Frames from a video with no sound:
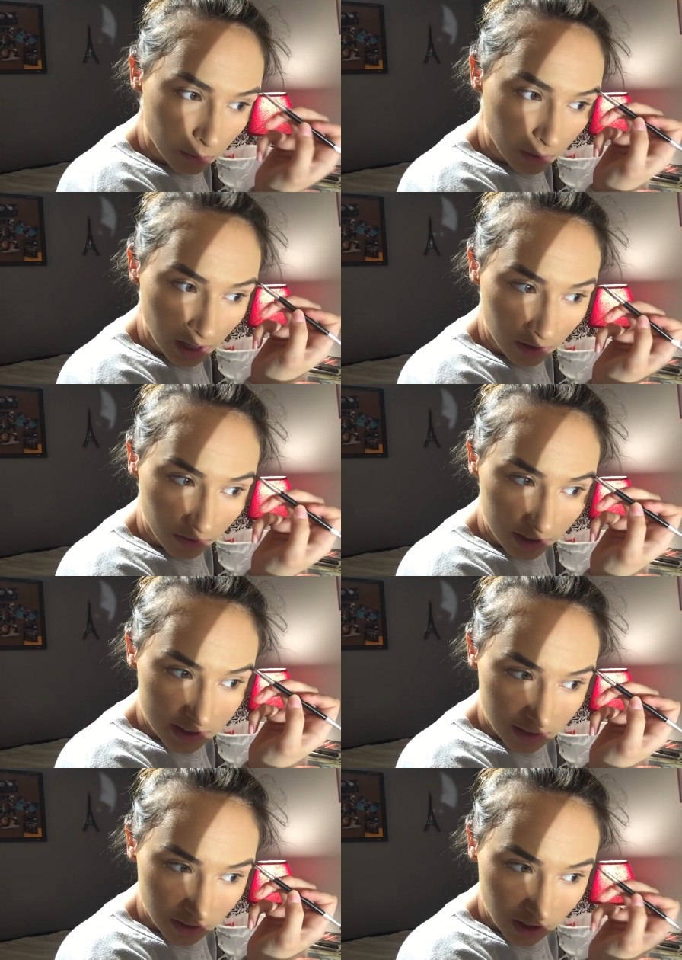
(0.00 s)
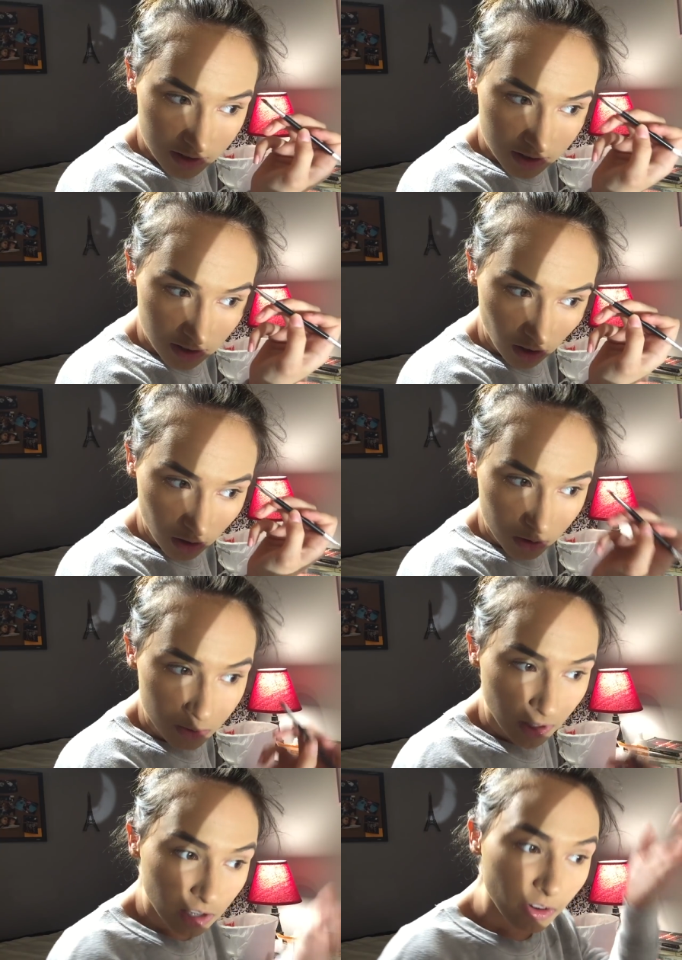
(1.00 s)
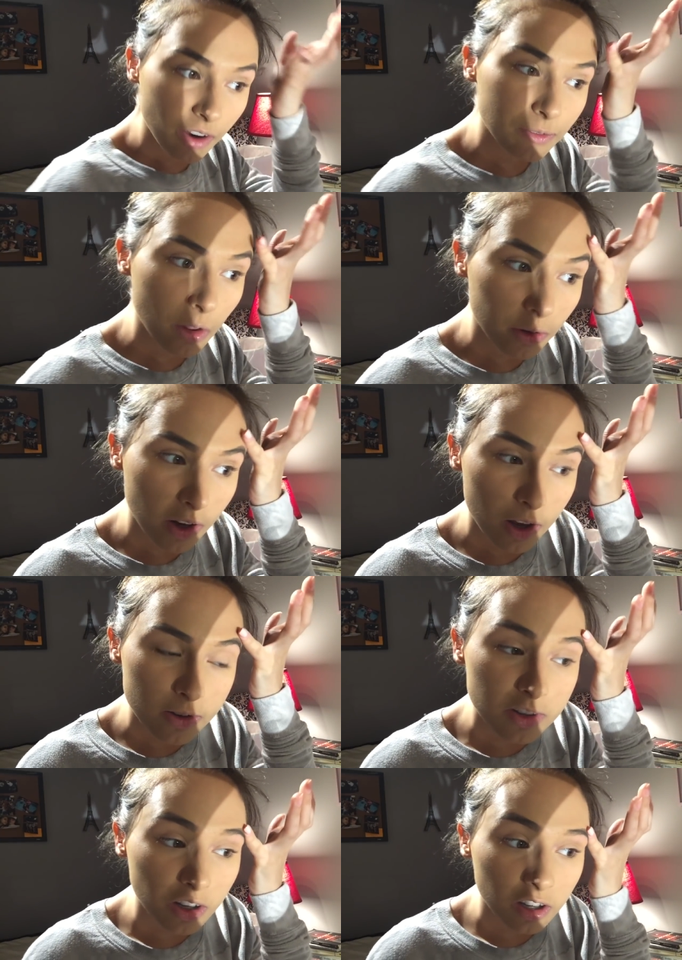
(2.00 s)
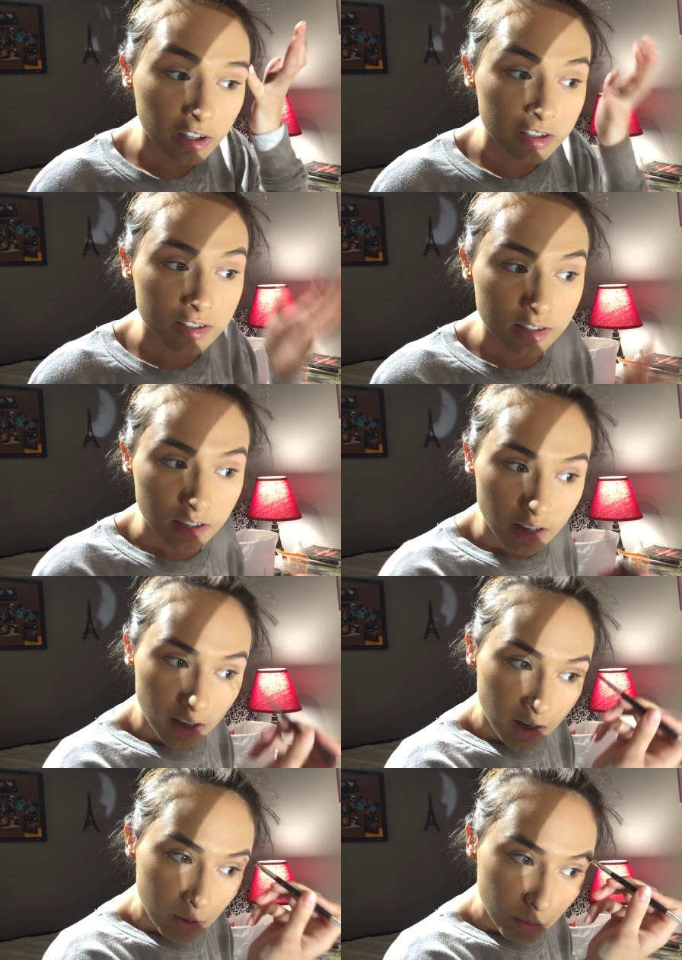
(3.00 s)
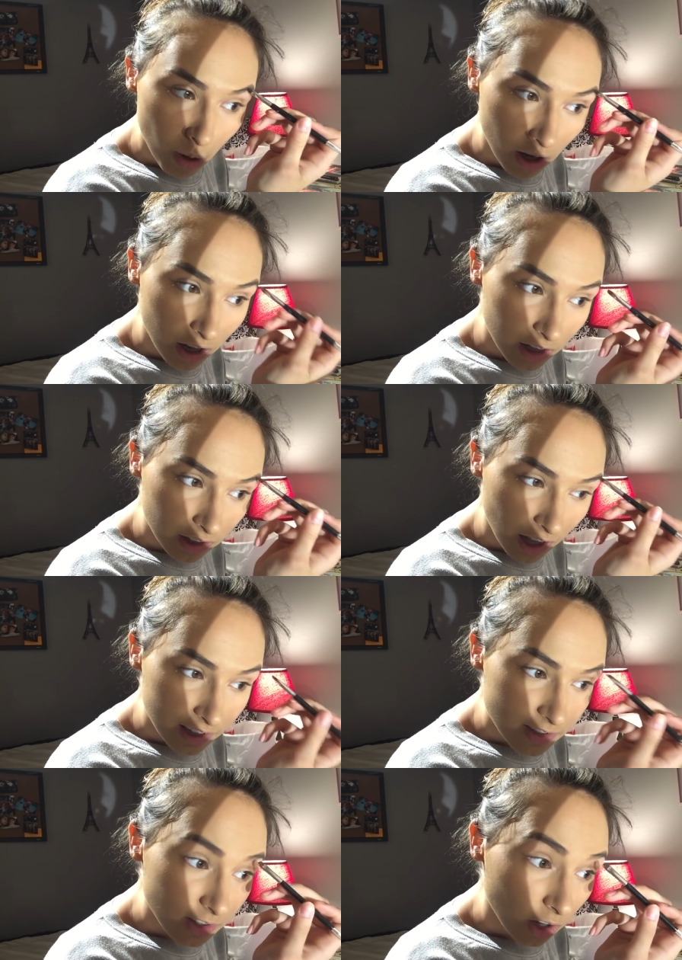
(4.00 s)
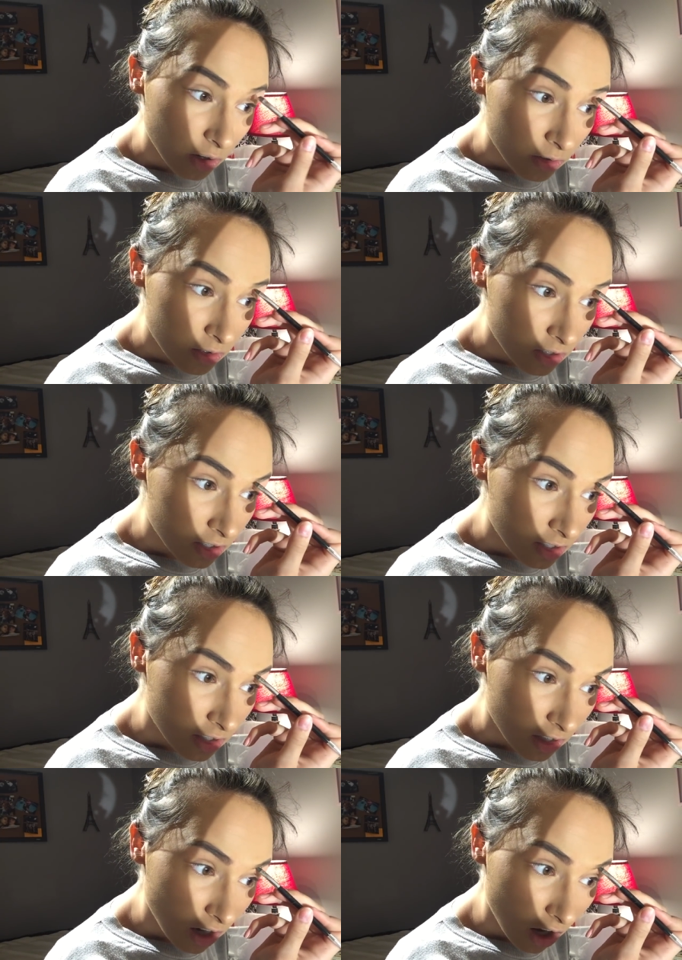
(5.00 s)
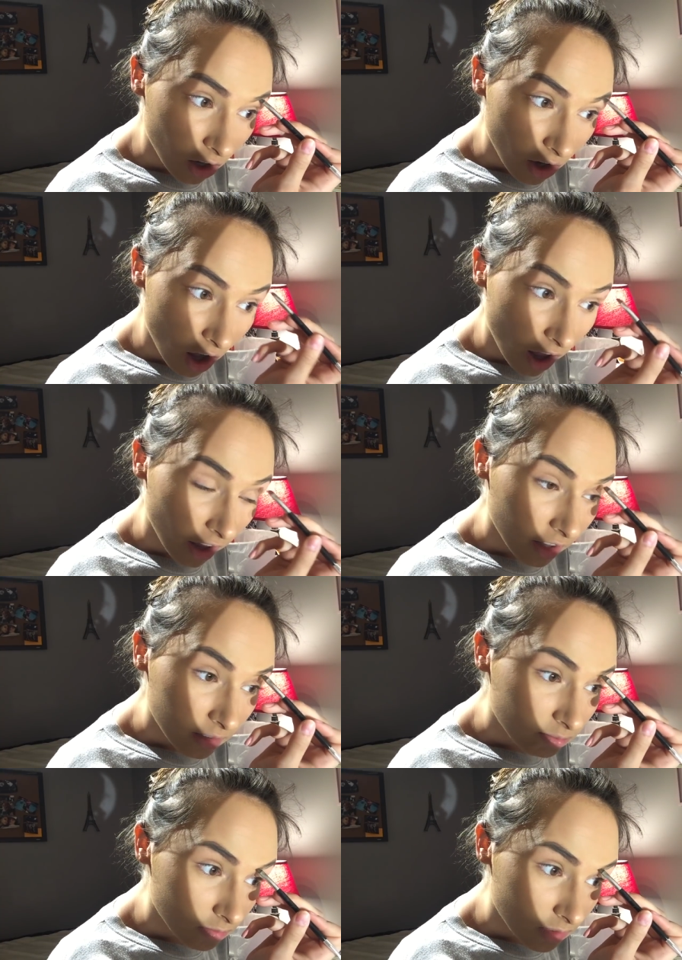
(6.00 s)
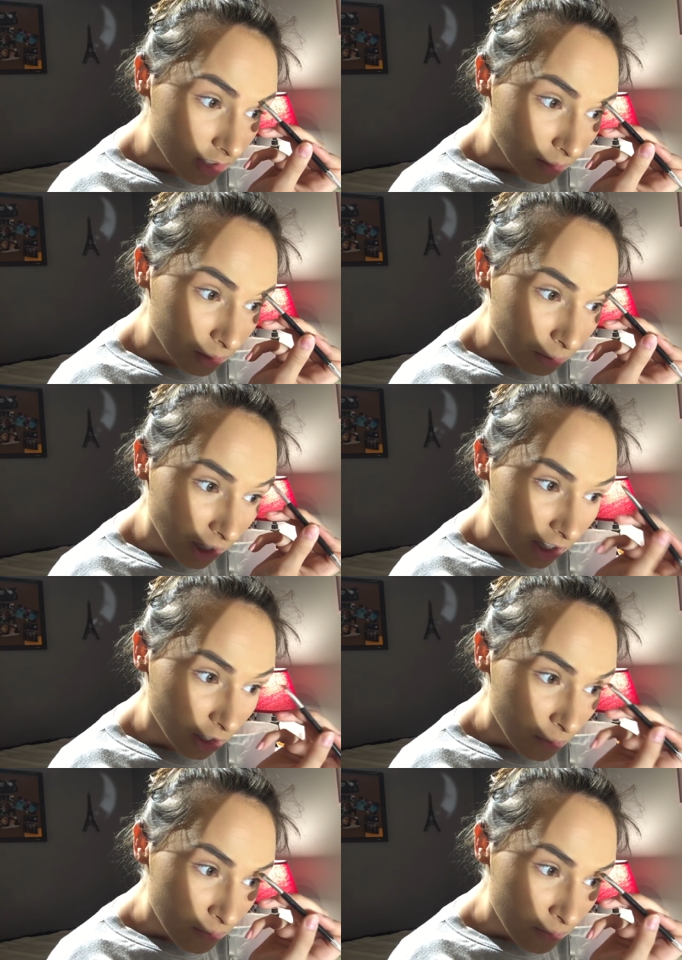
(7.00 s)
we can't ride stuff that goes in circles. We can ride roller coasters, but like circles just are not something we can do.